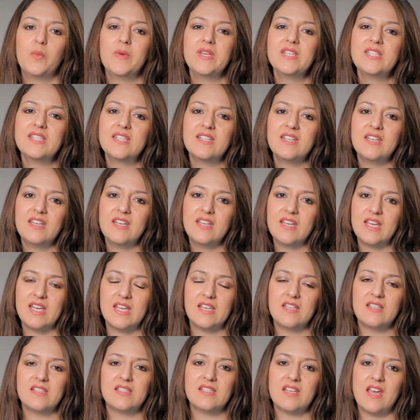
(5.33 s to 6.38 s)
Obesity
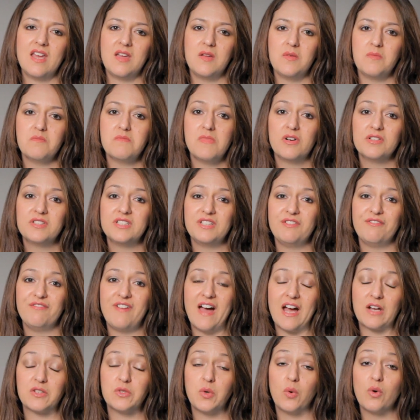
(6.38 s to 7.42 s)
is a
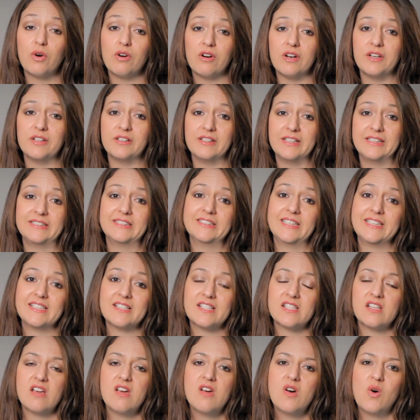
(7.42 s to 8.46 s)
multifactorial
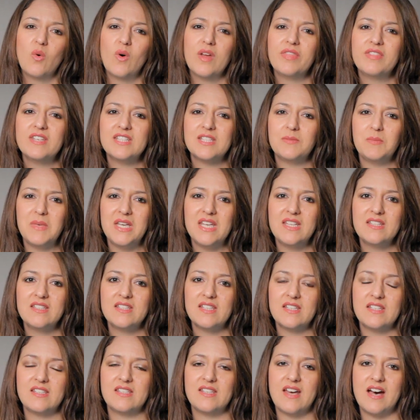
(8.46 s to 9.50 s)
illness. What this
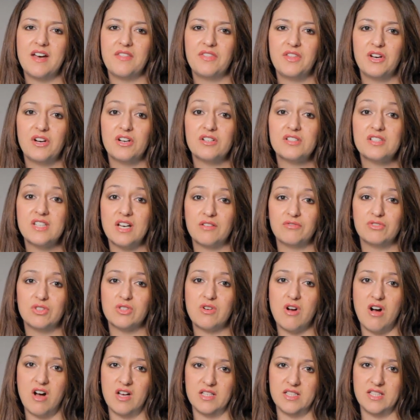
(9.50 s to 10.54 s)
means is that there are
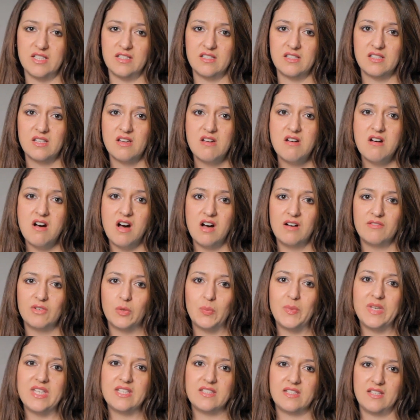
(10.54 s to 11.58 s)
several causes of
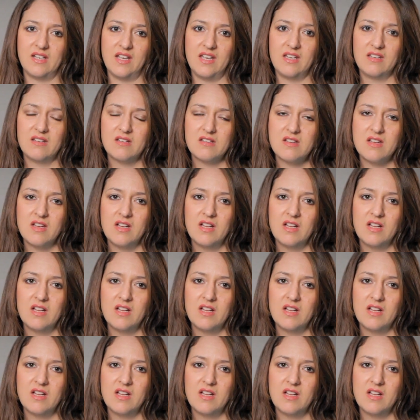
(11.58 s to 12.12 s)
obesity.